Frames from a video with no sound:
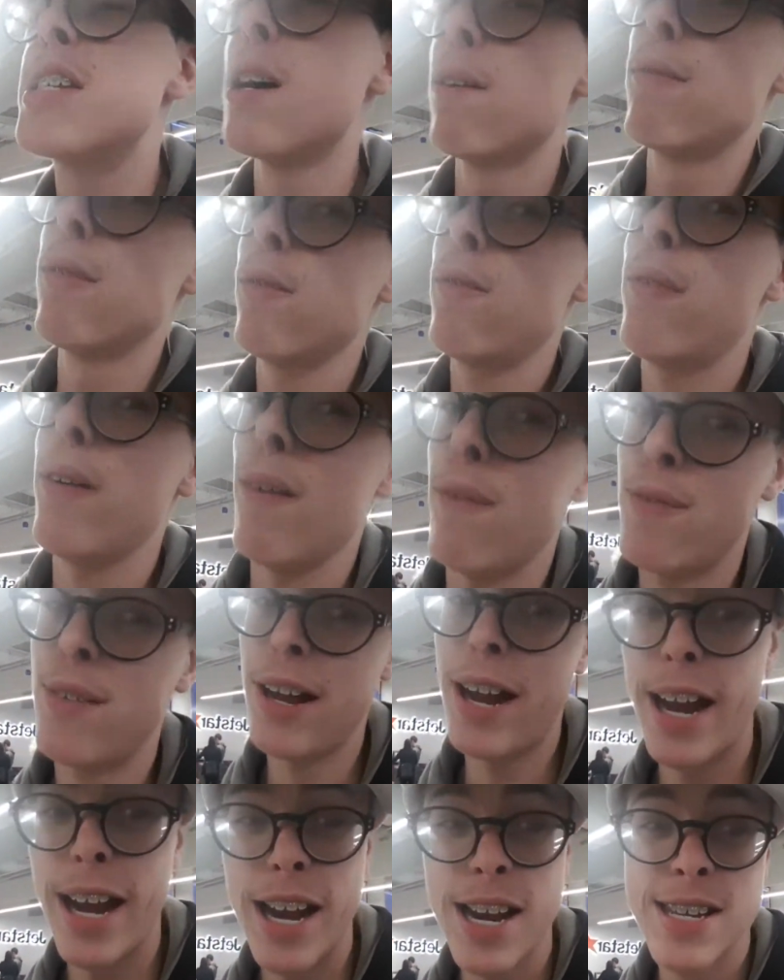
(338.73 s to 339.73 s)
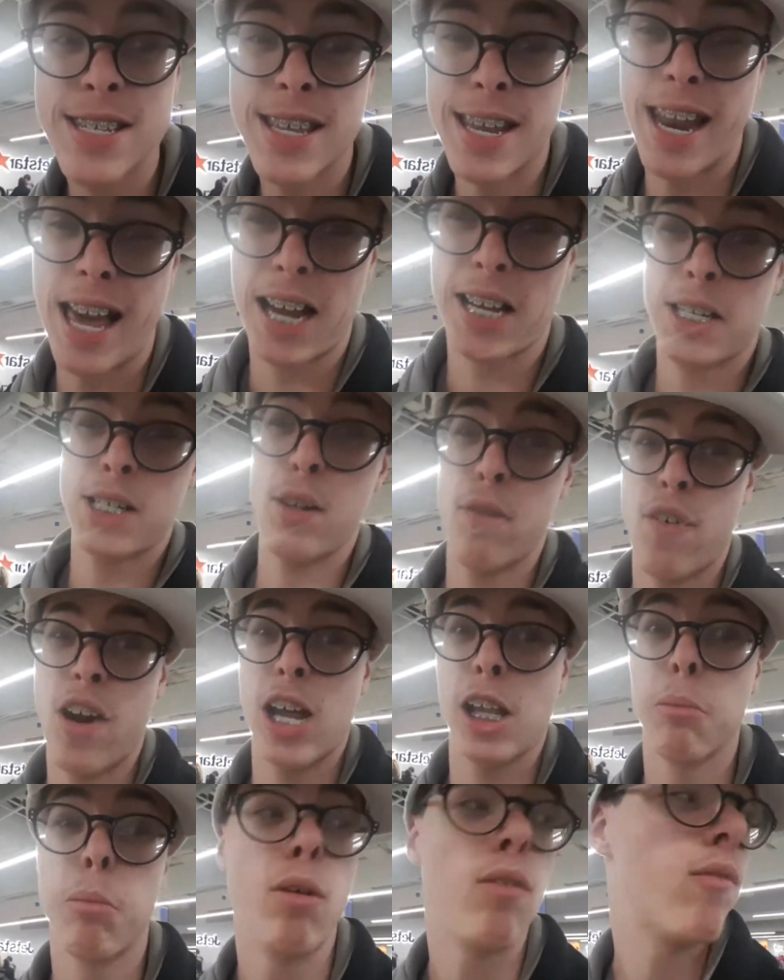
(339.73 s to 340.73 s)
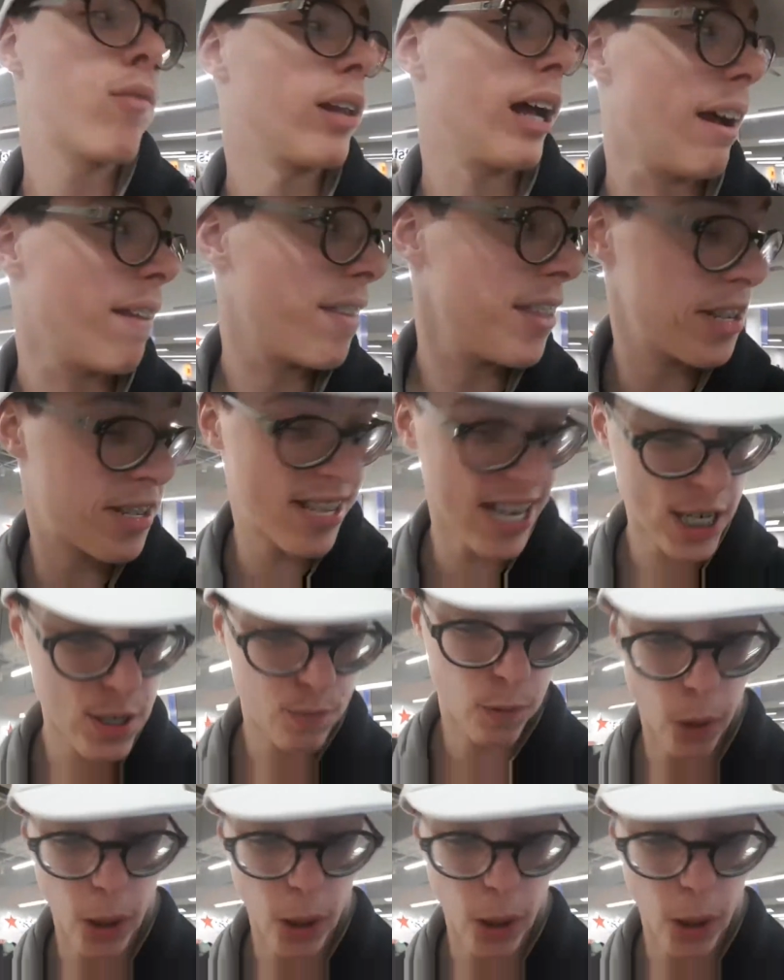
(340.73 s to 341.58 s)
seven fifteen is the next available flight. The six